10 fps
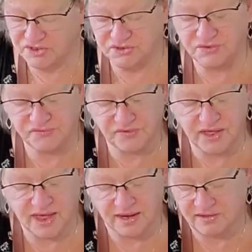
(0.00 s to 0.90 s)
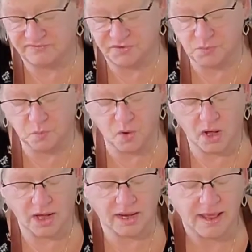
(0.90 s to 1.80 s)
to use that if you
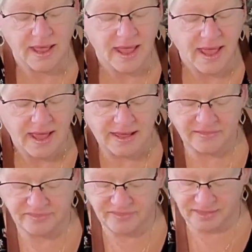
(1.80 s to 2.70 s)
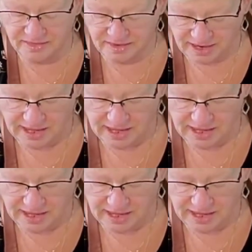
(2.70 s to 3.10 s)
want. And then